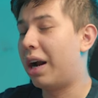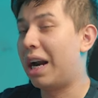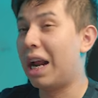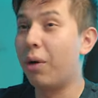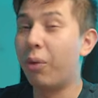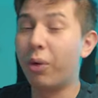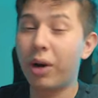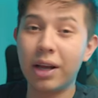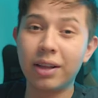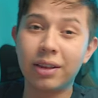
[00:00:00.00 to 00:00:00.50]
And
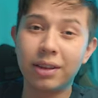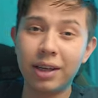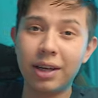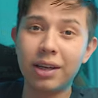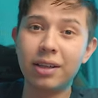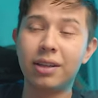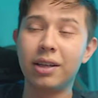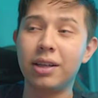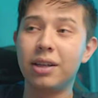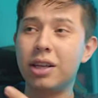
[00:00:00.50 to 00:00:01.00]
now what I
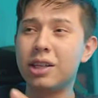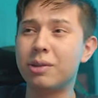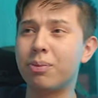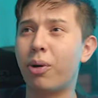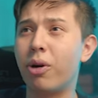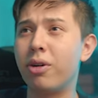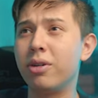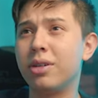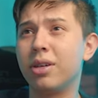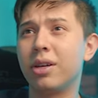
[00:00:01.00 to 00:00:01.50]
did in this
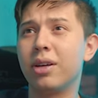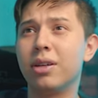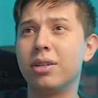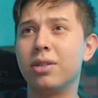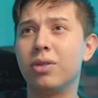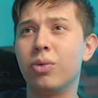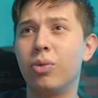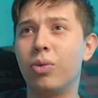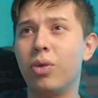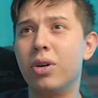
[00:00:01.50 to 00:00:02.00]

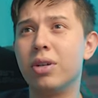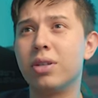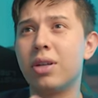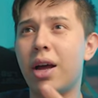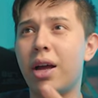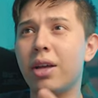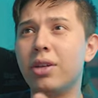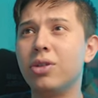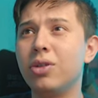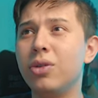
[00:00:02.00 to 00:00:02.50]
process was
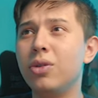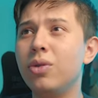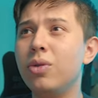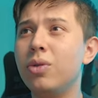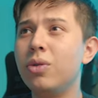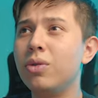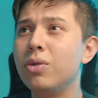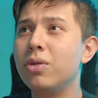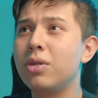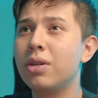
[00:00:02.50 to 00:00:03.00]
I
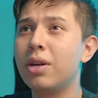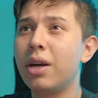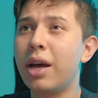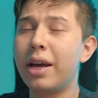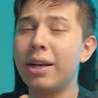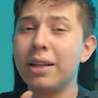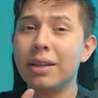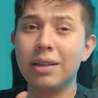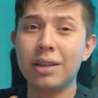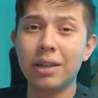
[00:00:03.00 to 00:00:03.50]
used
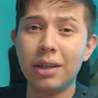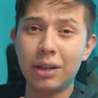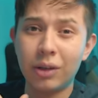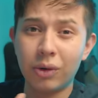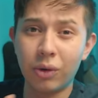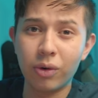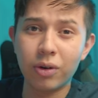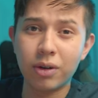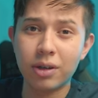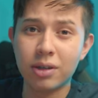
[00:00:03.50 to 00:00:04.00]
a
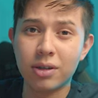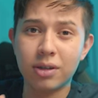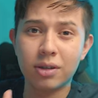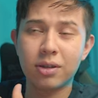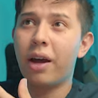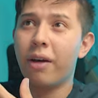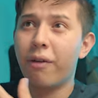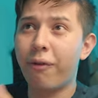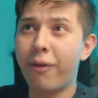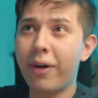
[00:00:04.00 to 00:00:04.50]

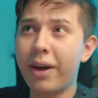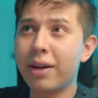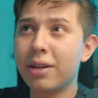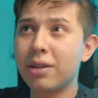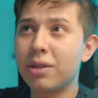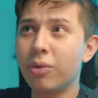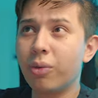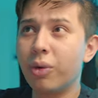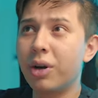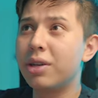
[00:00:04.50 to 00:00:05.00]
denoise
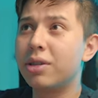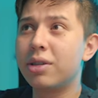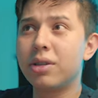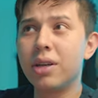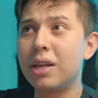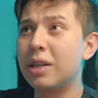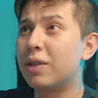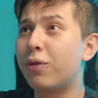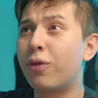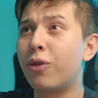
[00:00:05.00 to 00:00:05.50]
effect, which
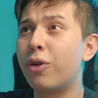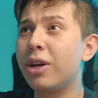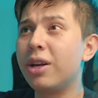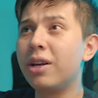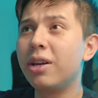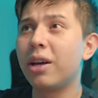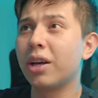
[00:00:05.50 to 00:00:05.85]
is free.